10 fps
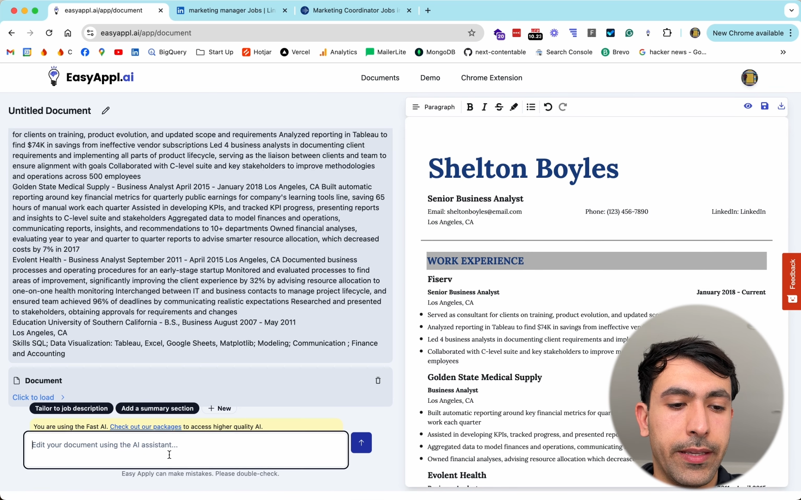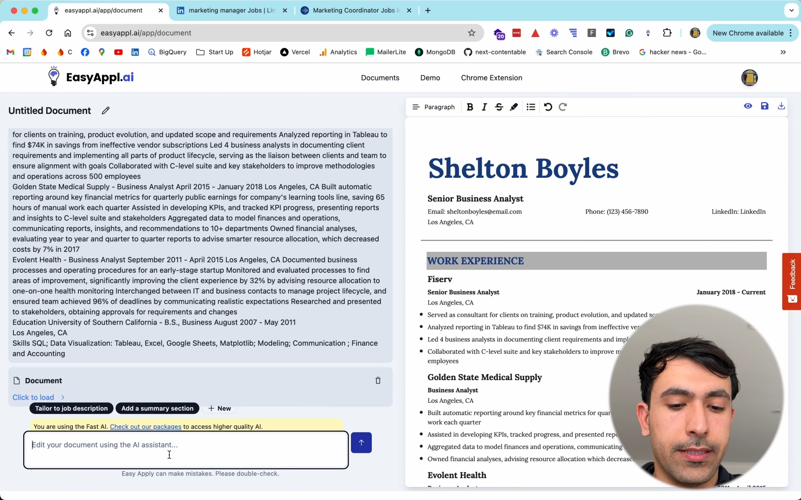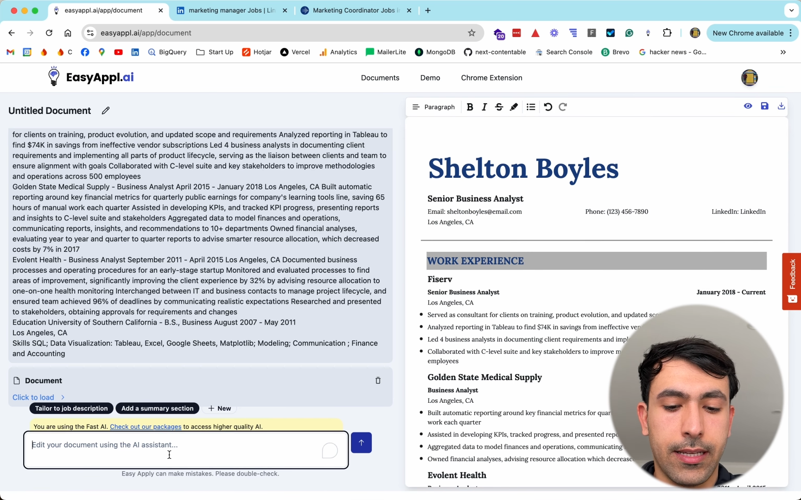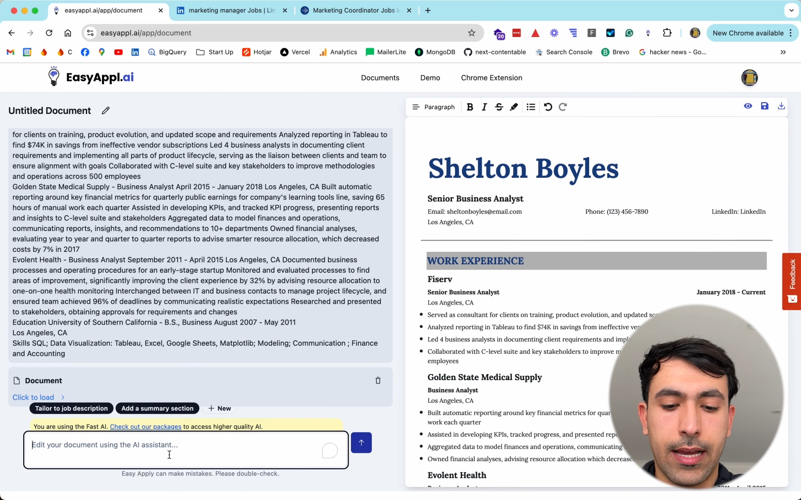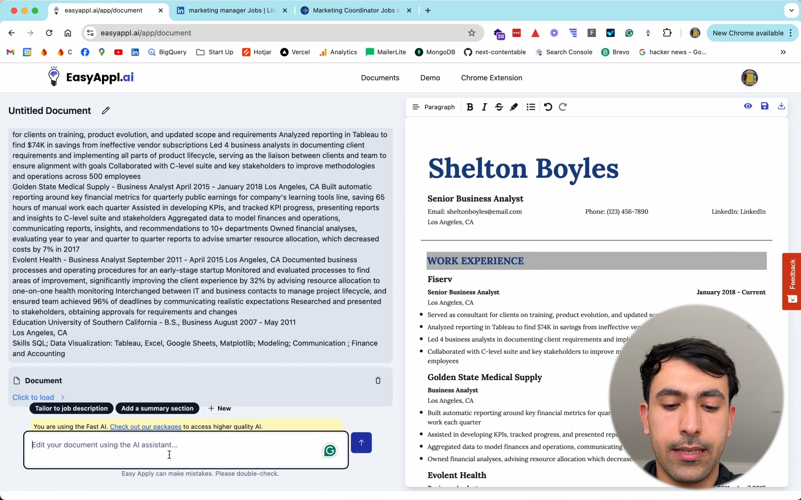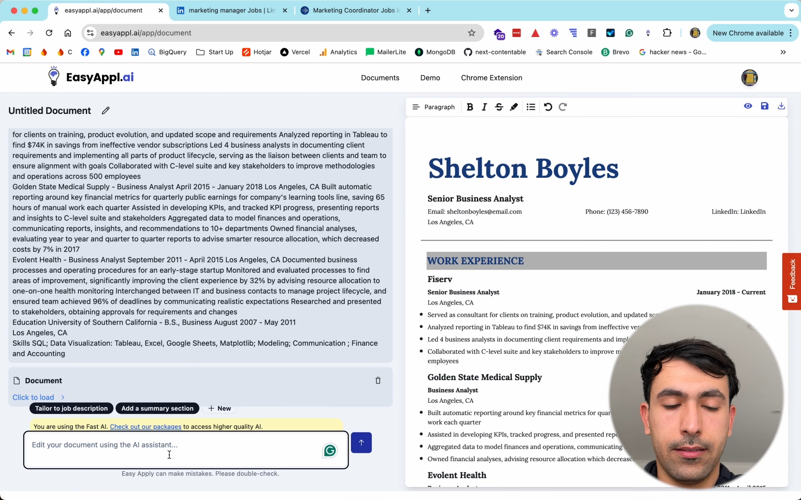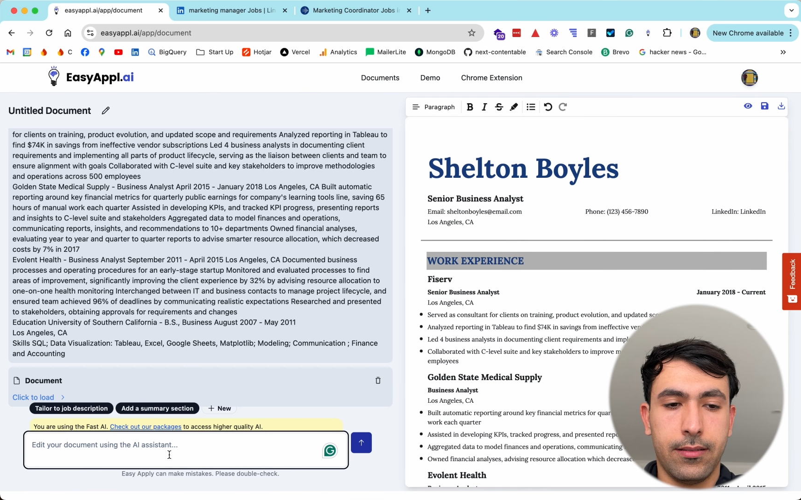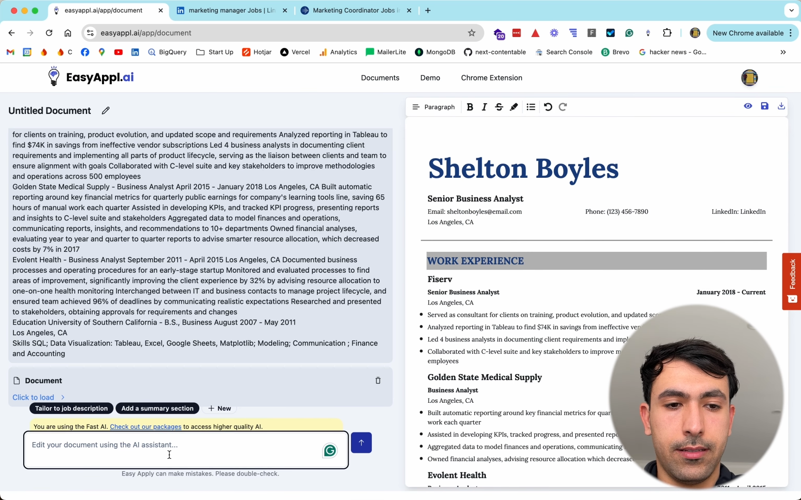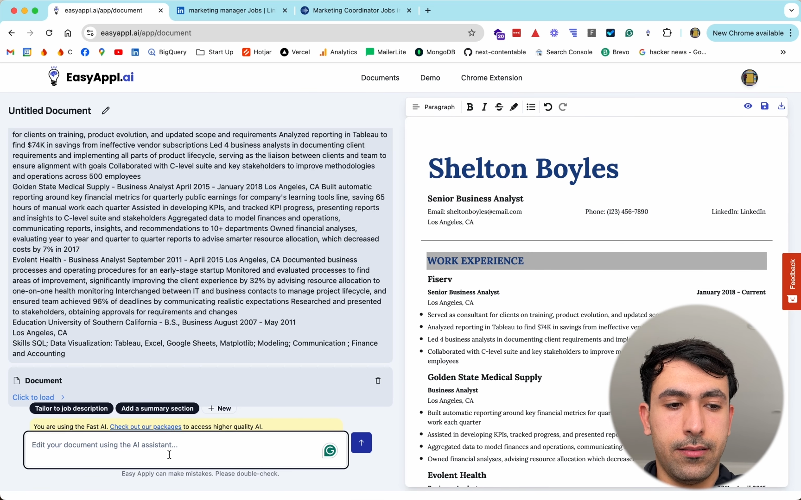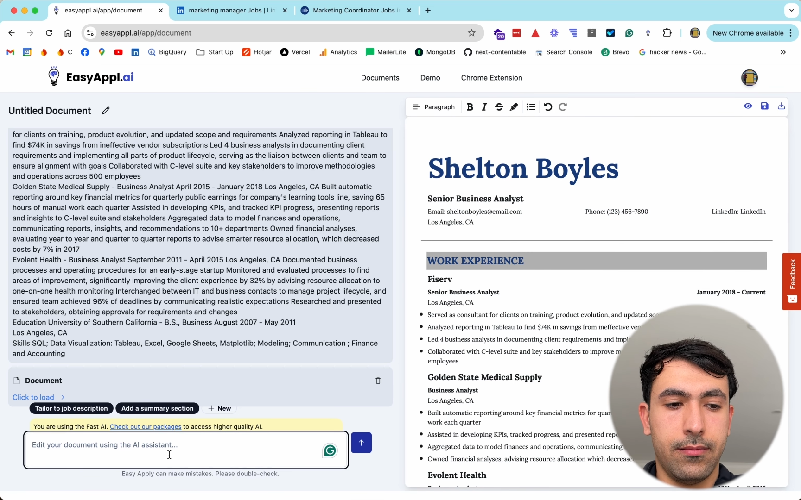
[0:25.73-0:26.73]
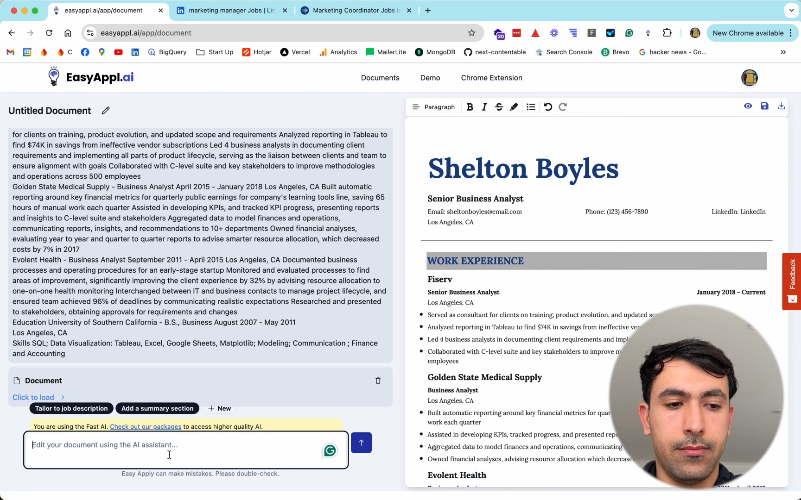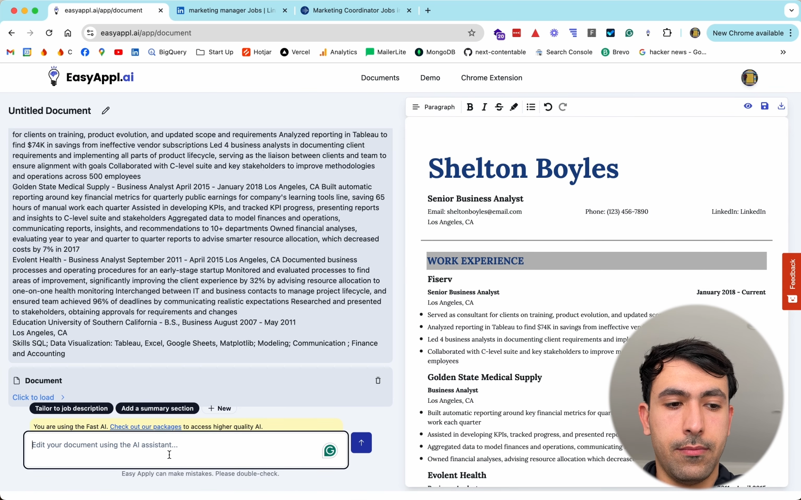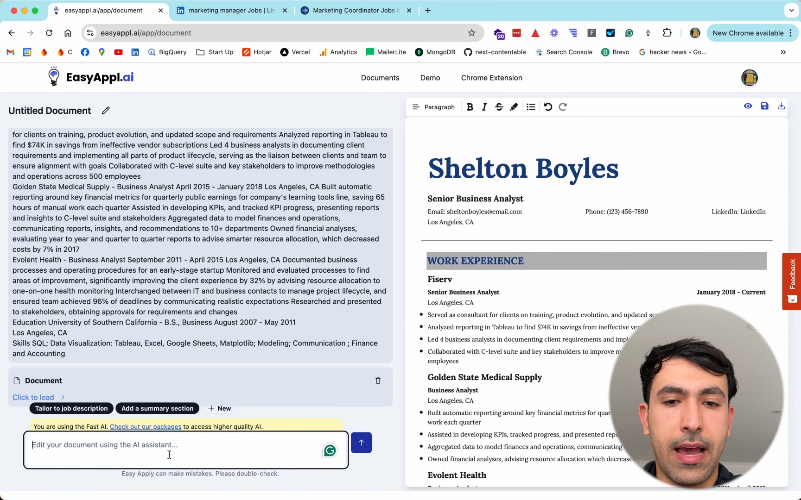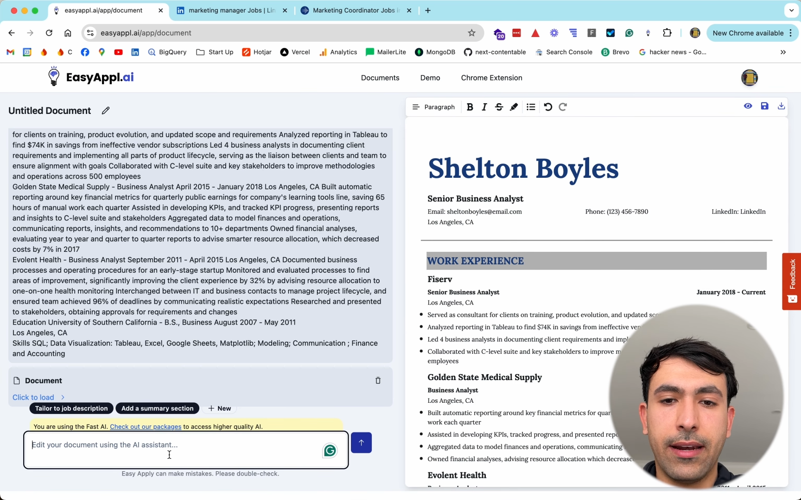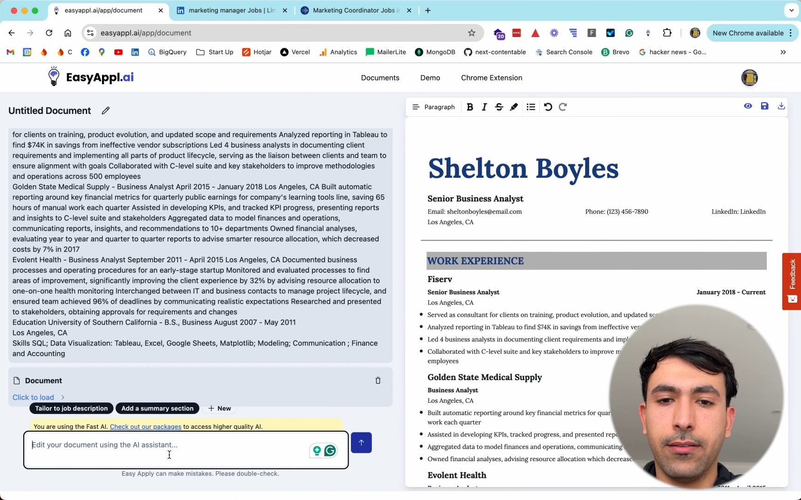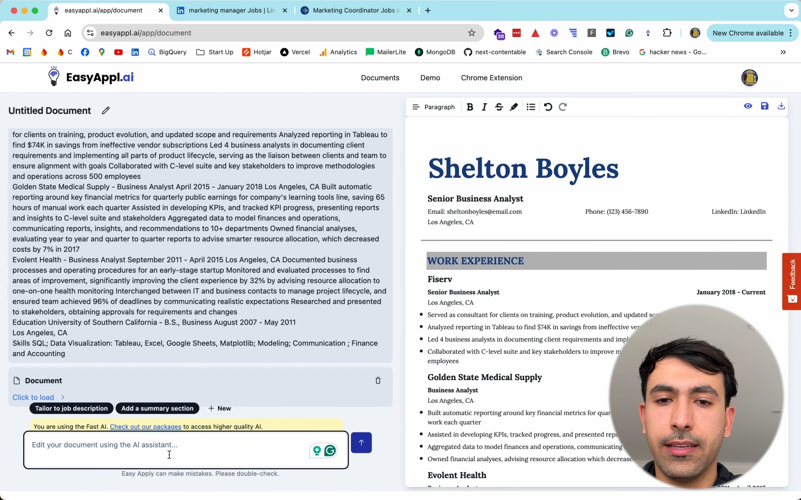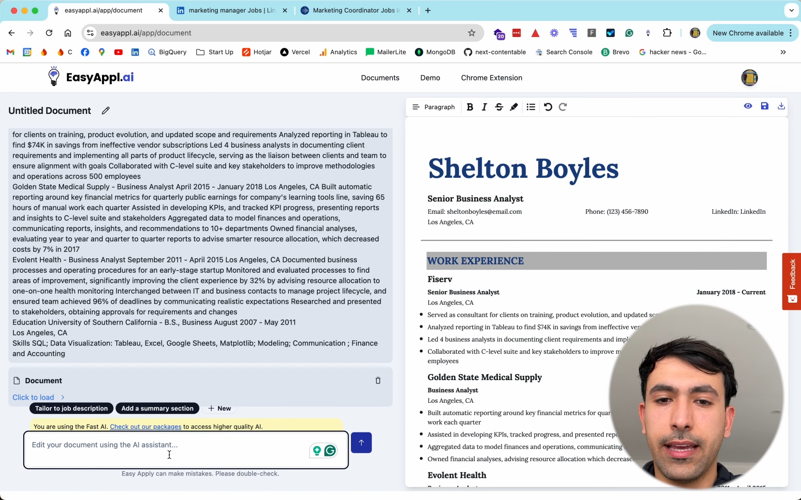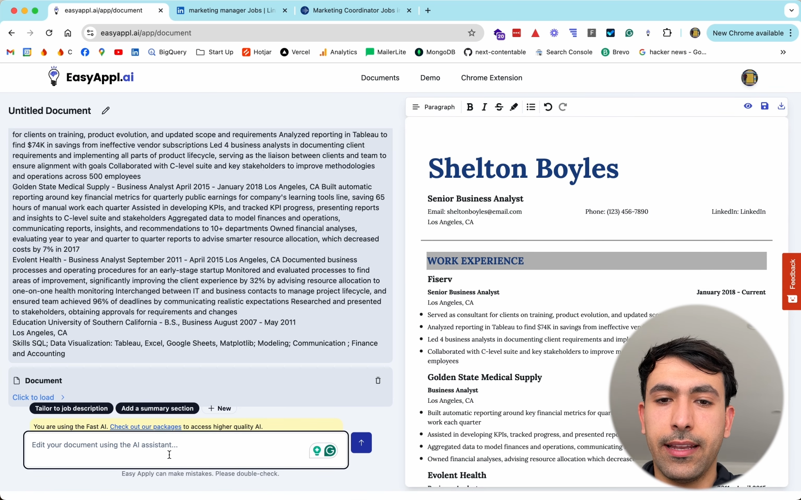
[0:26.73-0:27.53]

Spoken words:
is that you can manually